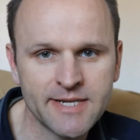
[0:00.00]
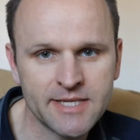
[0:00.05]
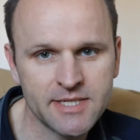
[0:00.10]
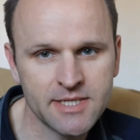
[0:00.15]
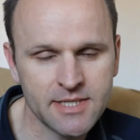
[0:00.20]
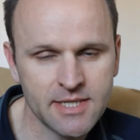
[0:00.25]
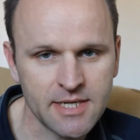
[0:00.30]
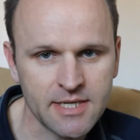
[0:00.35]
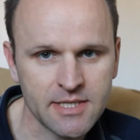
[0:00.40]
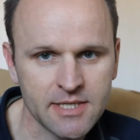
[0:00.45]

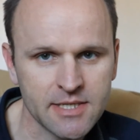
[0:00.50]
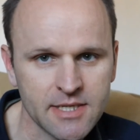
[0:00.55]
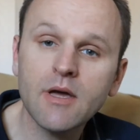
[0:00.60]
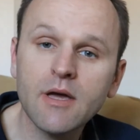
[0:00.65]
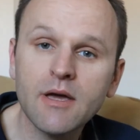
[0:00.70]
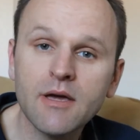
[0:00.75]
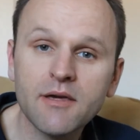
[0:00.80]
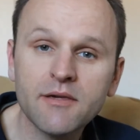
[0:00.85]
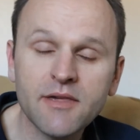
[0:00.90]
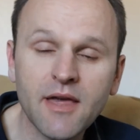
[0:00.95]
States.
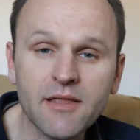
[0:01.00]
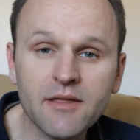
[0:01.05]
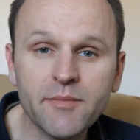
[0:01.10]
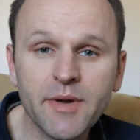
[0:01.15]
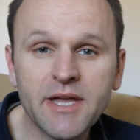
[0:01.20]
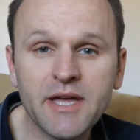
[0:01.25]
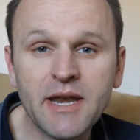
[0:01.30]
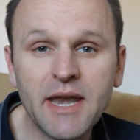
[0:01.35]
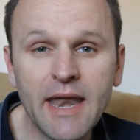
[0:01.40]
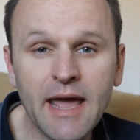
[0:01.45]
Sallie
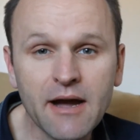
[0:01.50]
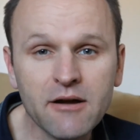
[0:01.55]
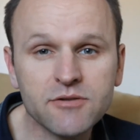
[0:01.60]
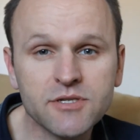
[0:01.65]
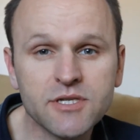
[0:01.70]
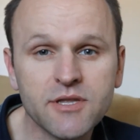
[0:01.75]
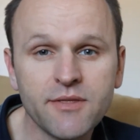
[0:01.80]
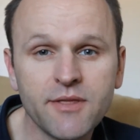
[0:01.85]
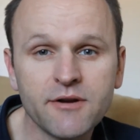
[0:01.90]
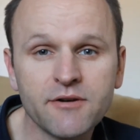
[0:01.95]
Mae
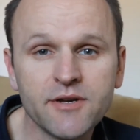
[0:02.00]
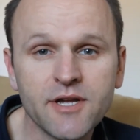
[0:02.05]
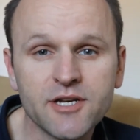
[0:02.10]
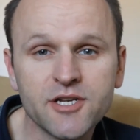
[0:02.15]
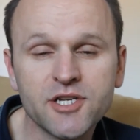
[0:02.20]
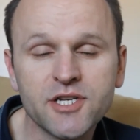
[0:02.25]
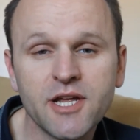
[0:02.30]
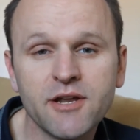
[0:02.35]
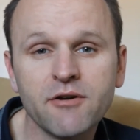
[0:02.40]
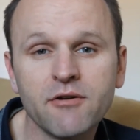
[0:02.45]
announced their
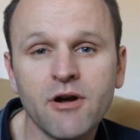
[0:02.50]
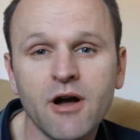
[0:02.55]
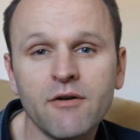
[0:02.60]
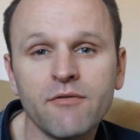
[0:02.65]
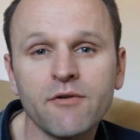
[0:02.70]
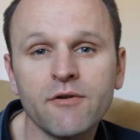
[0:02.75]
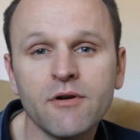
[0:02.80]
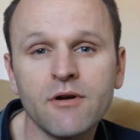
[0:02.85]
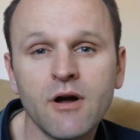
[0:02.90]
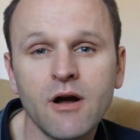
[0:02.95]
Dutch tender
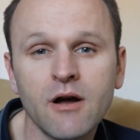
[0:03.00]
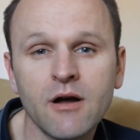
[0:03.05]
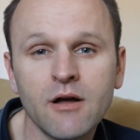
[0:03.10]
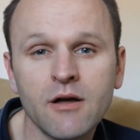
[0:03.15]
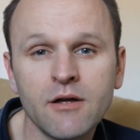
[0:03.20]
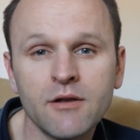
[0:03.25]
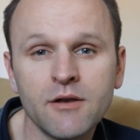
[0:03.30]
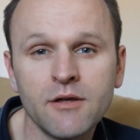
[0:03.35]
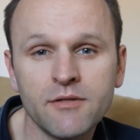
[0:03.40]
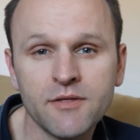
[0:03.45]
offer
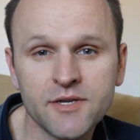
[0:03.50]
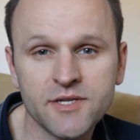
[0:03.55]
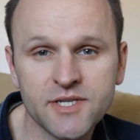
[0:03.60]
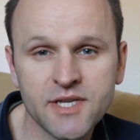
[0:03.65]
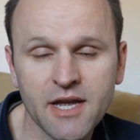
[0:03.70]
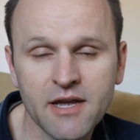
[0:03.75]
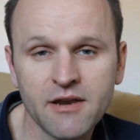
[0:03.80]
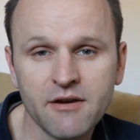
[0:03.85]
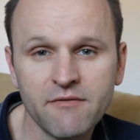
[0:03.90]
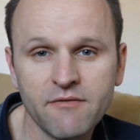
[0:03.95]
on the
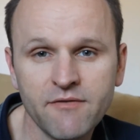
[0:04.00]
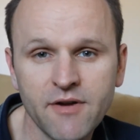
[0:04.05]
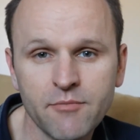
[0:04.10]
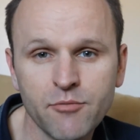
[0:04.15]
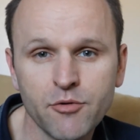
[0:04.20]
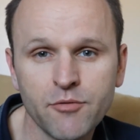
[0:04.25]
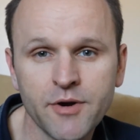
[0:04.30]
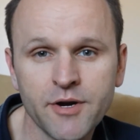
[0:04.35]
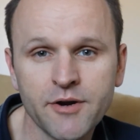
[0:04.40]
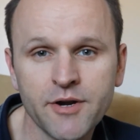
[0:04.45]
2nd of
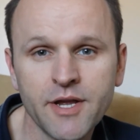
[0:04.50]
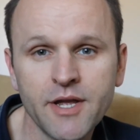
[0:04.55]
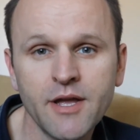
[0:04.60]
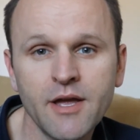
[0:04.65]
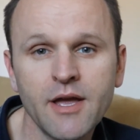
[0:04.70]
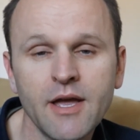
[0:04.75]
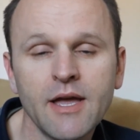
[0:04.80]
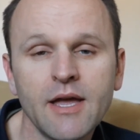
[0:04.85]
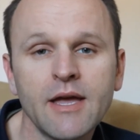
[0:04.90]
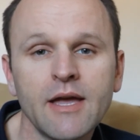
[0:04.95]
February,
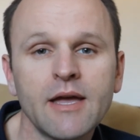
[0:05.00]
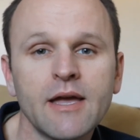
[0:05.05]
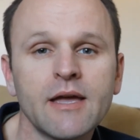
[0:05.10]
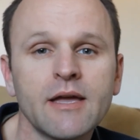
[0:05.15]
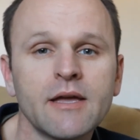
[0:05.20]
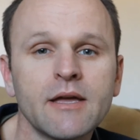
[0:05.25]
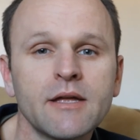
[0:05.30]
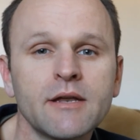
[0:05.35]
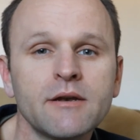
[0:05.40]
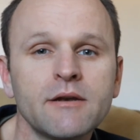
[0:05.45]

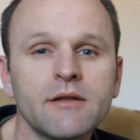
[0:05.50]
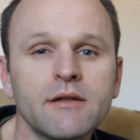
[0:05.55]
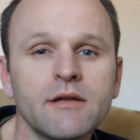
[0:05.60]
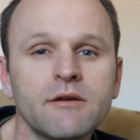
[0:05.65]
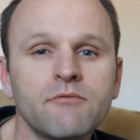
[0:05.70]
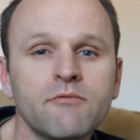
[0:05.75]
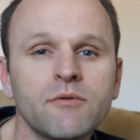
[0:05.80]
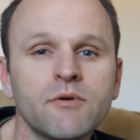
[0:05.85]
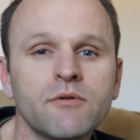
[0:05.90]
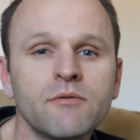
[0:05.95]
and
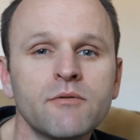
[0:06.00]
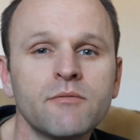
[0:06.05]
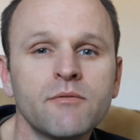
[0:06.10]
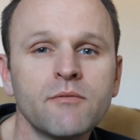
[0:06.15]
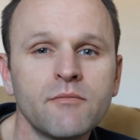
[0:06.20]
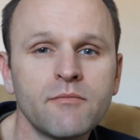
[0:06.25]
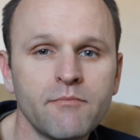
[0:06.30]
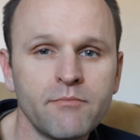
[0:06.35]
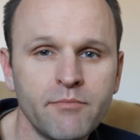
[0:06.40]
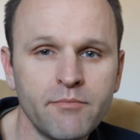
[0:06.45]
it will
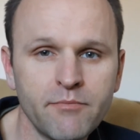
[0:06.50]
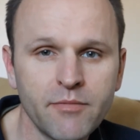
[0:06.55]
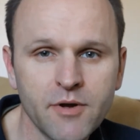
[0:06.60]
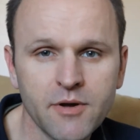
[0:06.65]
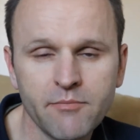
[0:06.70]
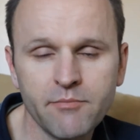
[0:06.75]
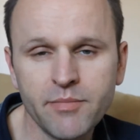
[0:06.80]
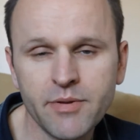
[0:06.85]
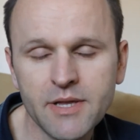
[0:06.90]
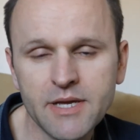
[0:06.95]

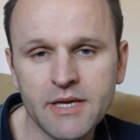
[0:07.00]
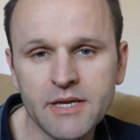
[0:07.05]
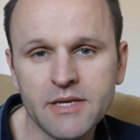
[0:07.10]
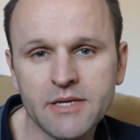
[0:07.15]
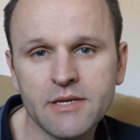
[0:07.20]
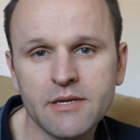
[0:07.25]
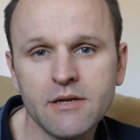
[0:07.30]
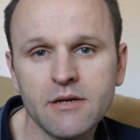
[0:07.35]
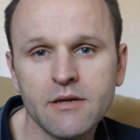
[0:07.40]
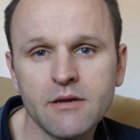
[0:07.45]

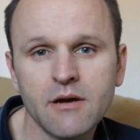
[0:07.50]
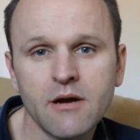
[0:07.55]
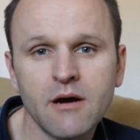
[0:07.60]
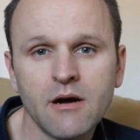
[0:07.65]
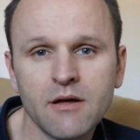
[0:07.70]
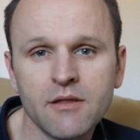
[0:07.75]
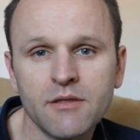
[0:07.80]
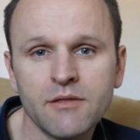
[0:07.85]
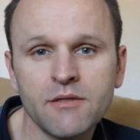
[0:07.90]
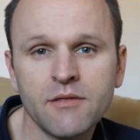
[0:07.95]
complete
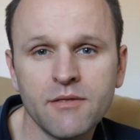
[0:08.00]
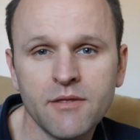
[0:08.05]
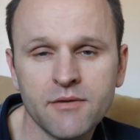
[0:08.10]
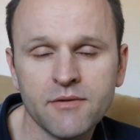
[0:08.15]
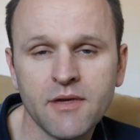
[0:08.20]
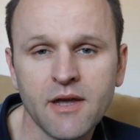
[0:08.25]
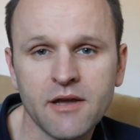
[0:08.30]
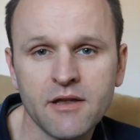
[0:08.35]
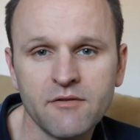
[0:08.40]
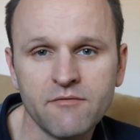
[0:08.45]
on the
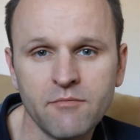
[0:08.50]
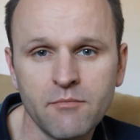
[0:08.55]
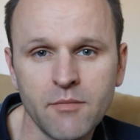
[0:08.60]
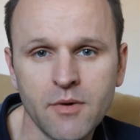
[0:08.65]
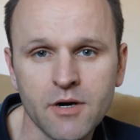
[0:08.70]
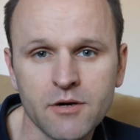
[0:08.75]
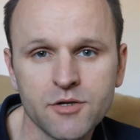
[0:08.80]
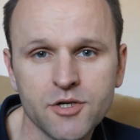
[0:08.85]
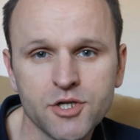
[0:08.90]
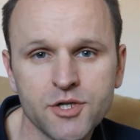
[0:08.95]
2nd of
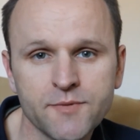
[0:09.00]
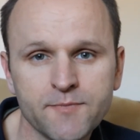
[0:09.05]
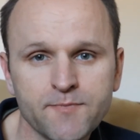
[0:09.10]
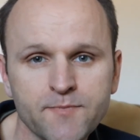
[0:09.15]
March.